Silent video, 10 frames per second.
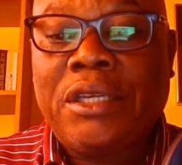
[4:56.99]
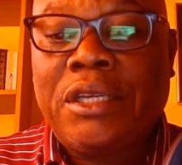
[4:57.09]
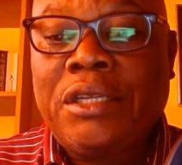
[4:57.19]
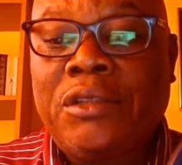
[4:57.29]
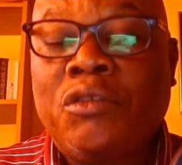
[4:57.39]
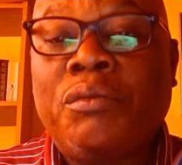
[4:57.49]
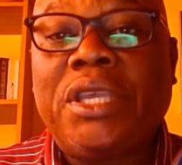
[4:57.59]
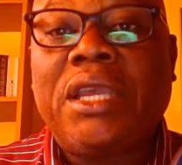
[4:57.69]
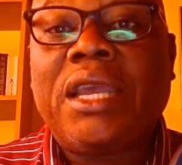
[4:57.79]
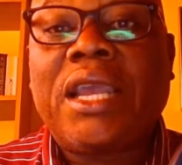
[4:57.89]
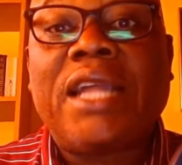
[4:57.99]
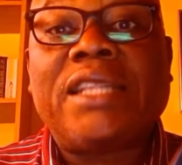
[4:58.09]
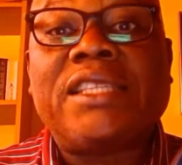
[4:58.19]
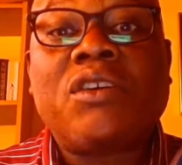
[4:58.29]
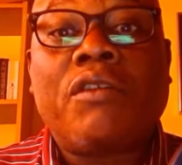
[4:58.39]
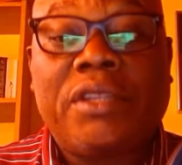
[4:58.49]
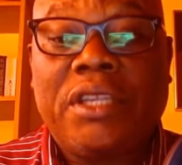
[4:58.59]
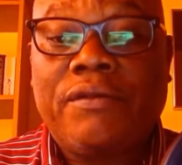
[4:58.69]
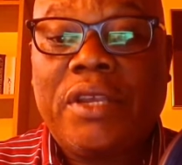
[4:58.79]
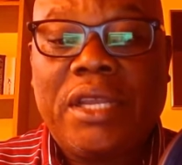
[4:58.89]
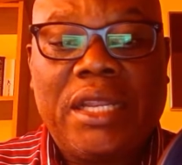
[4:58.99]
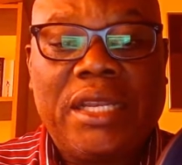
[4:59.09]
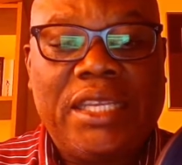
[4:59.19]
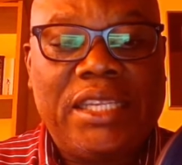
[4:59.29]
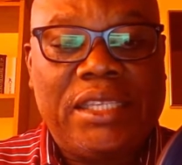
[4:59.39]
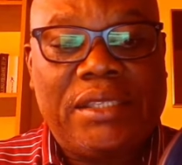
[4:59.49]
to be conservative leaning.